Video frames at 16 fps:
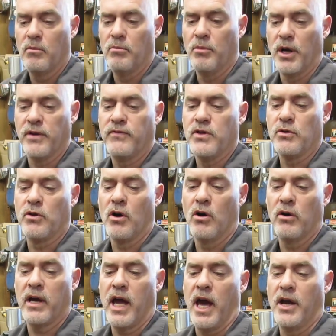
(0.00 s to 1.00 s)
But if you
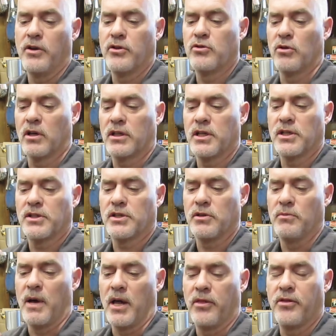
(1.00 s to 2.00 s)
go ahead and torque this to
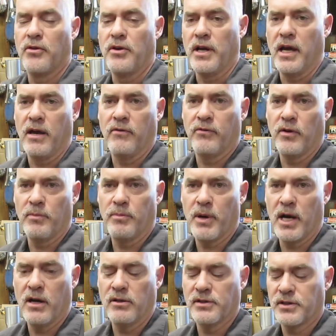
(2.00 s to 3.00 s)
about 38
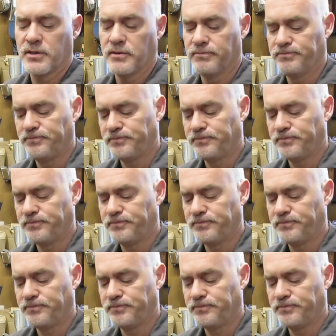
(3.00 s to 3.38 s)
foot-pounds,